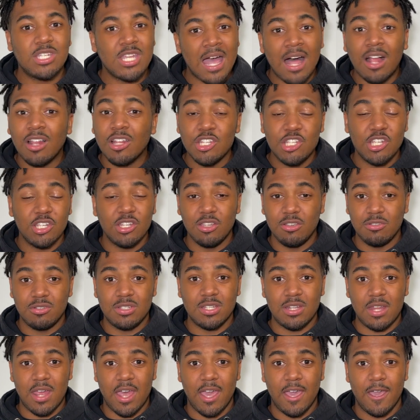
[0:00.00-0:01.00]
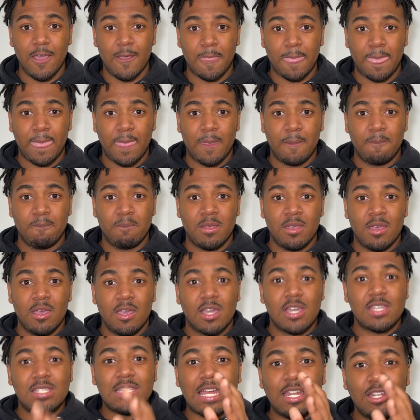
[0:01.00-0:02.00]
I'm challenging you today
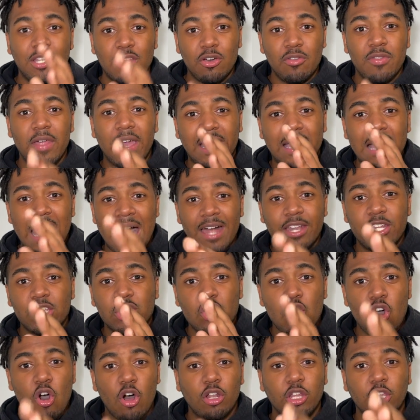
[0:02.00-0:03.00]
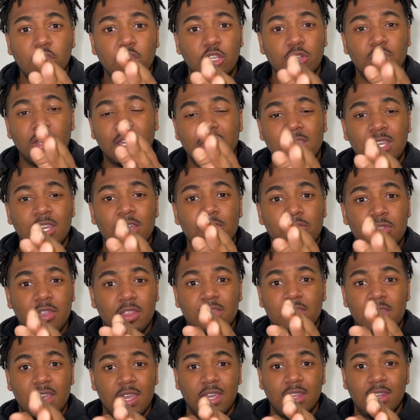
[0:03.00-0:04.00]
because I know that God is calling you to
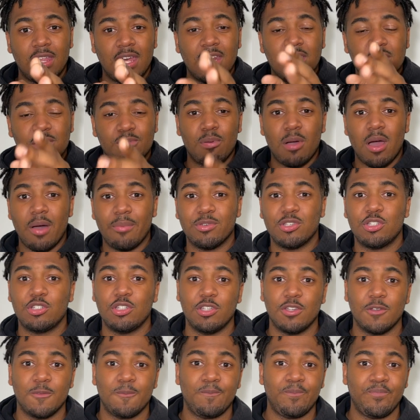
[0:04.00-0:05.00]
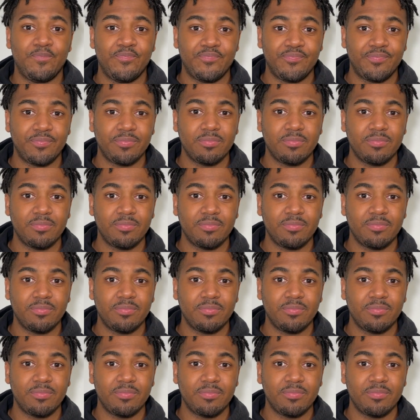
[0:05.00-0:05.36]
kill the thing that he's promised you.